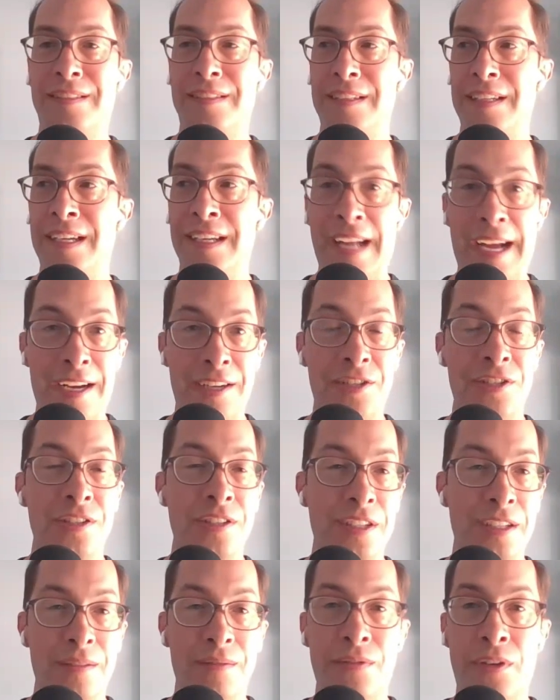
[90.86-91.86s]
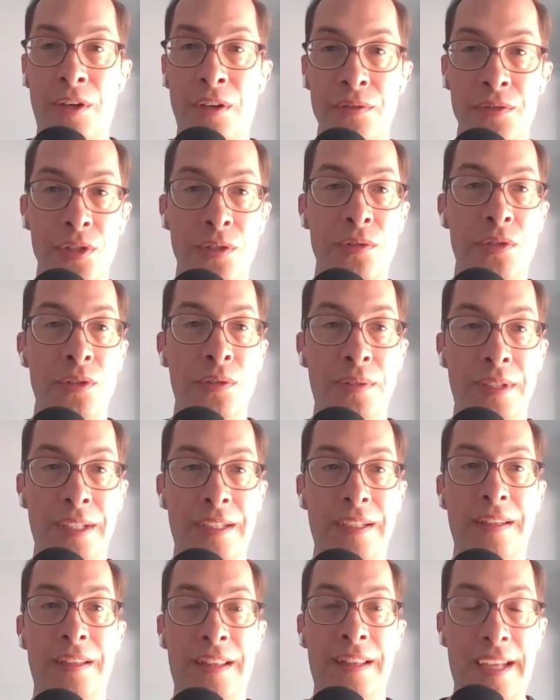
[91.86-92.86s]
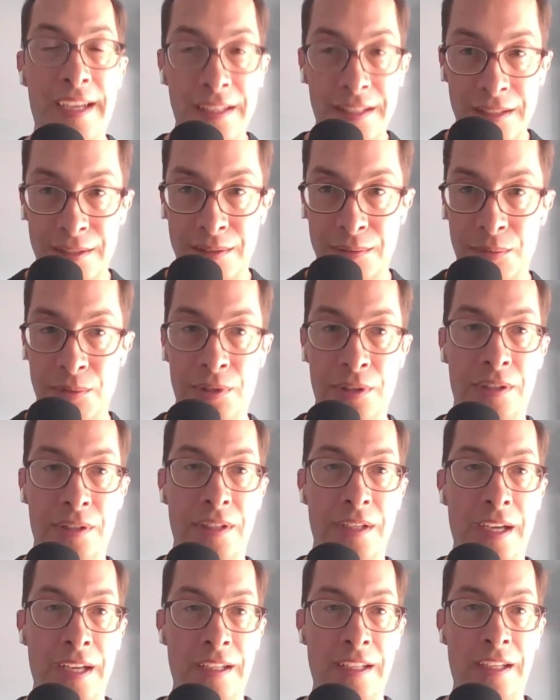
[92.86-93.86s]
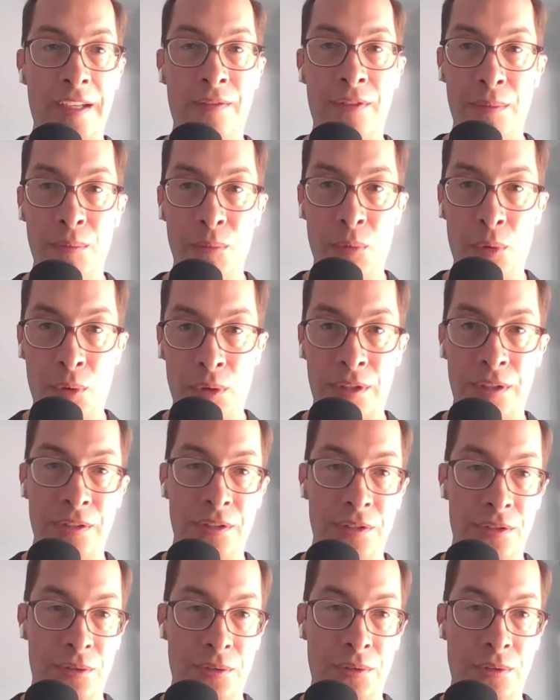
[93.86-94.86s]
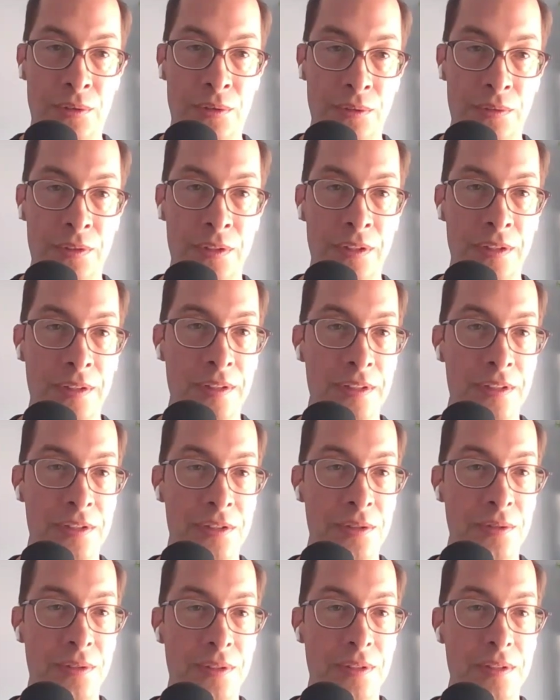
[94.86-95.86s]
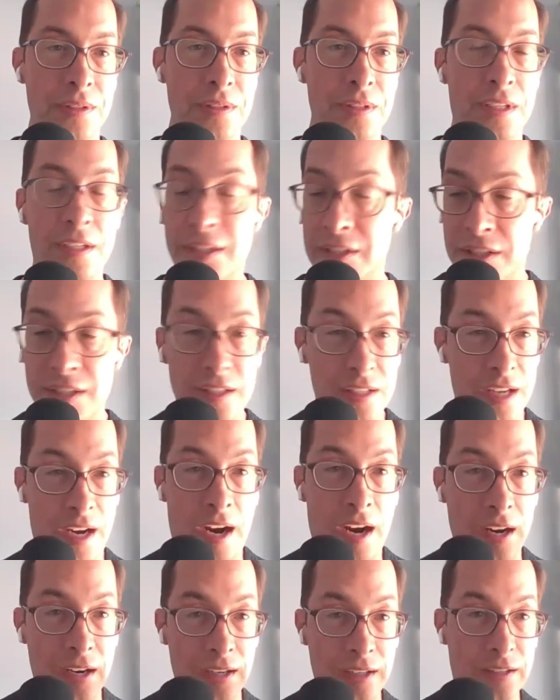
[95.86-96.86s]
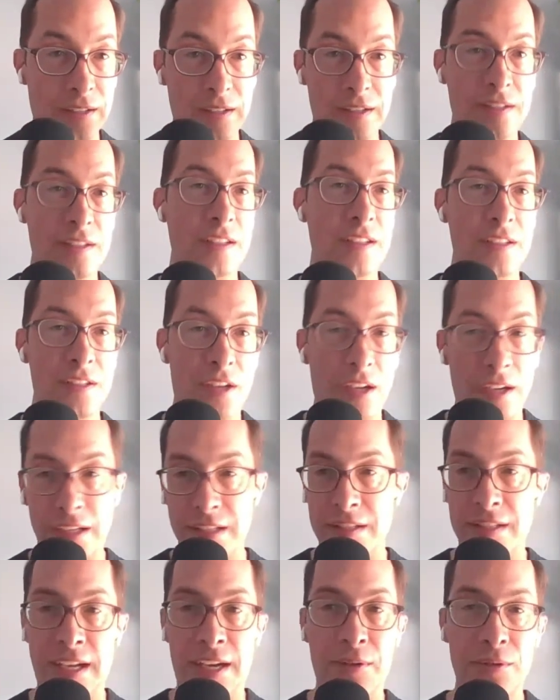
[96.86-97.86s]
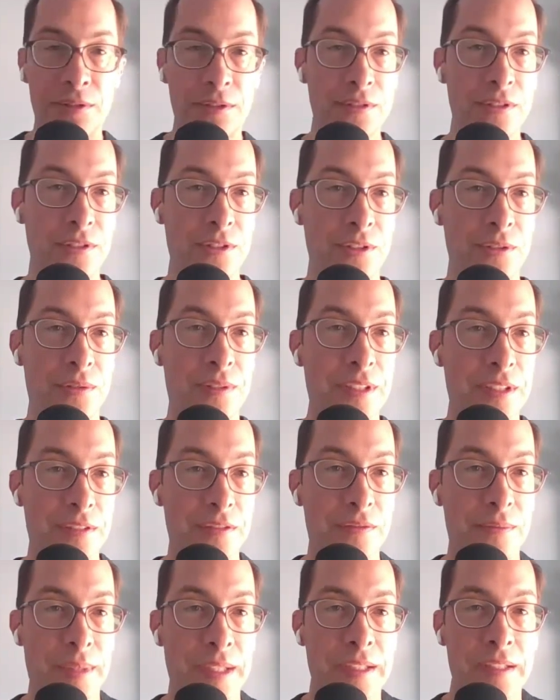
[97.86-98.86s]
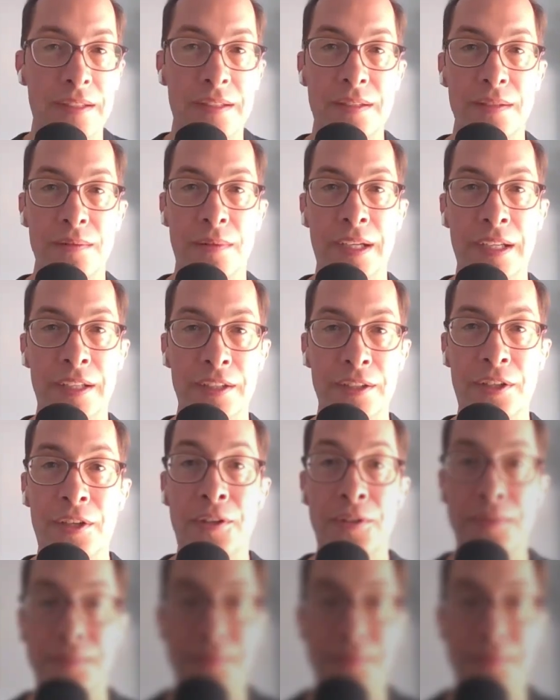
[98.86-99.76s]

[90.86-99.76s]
it actually involves you doing less work and giving more control over to the students. And it's just hard. It's counterintuitive, but it's the way to go.